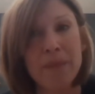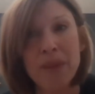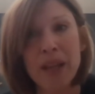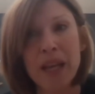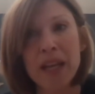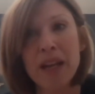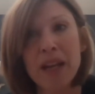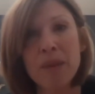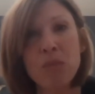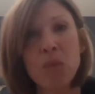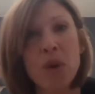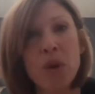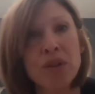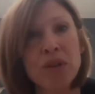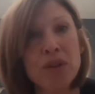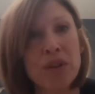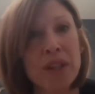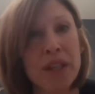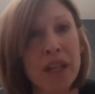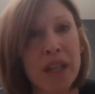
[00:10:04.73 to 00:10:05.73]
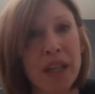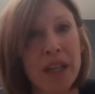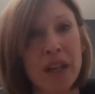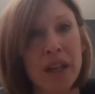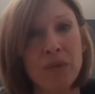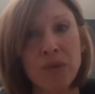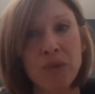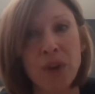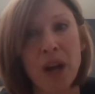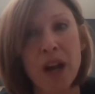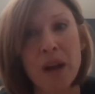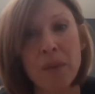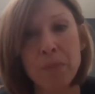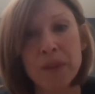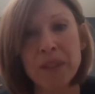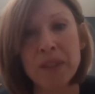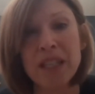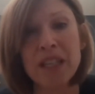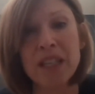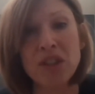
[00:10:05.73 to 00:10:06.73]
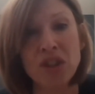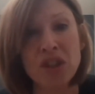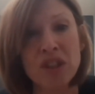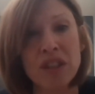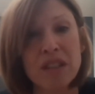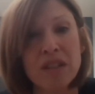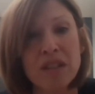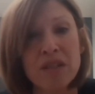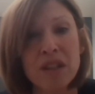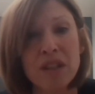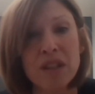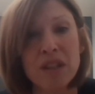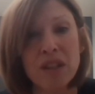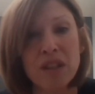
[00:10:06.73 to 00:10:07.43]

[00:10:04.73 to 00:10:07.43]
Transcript: And I'm wondering if competition,